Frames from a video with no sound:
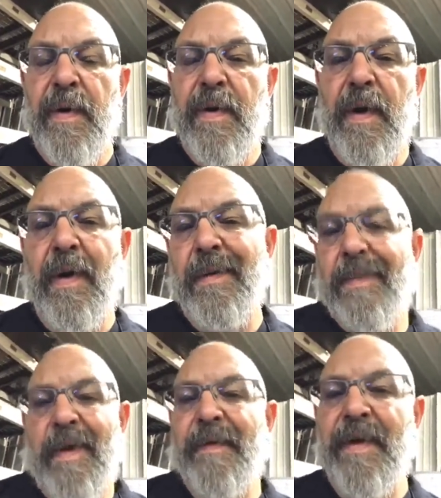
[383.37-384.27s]
You know,
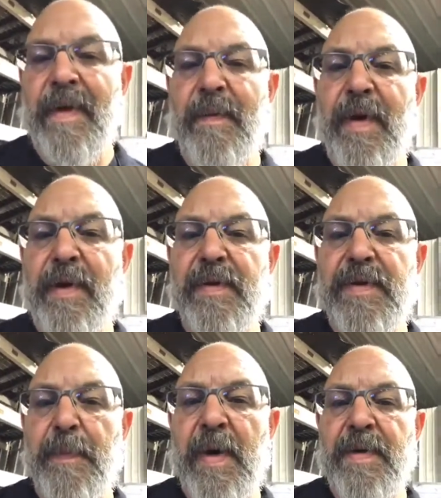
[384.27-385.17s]
everything we do is
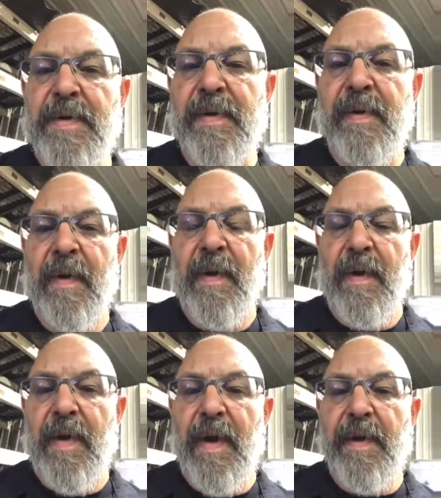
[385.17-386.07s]
a puzzle,
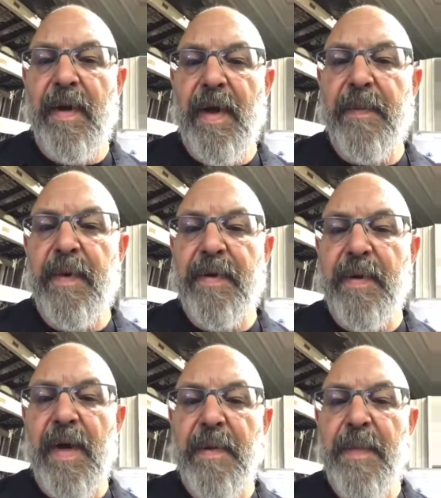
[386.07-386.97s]
and you got to put the
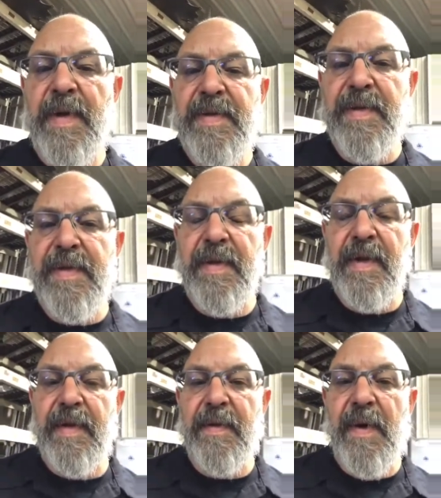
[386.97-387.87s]
right pieces in
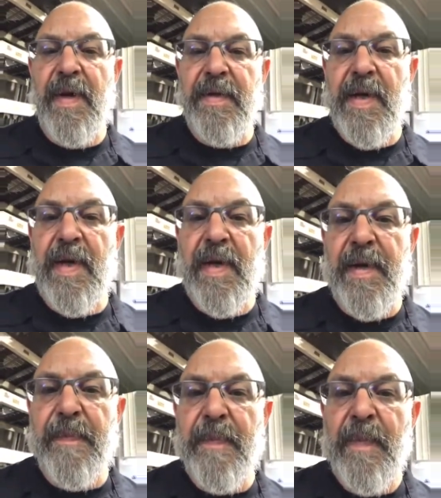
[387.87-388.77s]
at the right
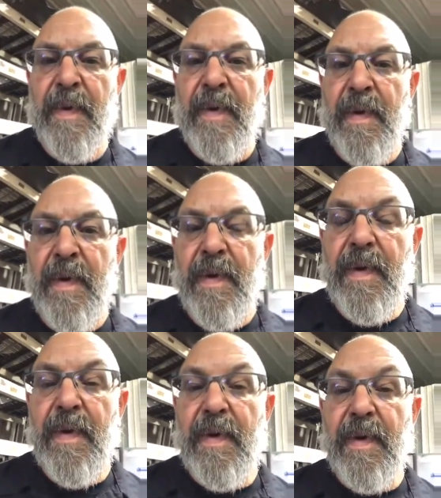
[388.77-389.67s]
time
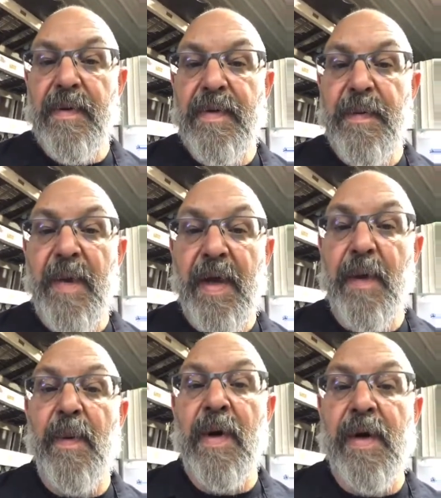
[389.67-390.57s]
to make
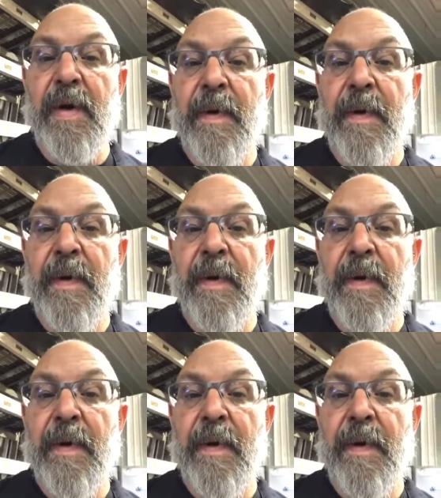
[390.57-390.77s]
it work.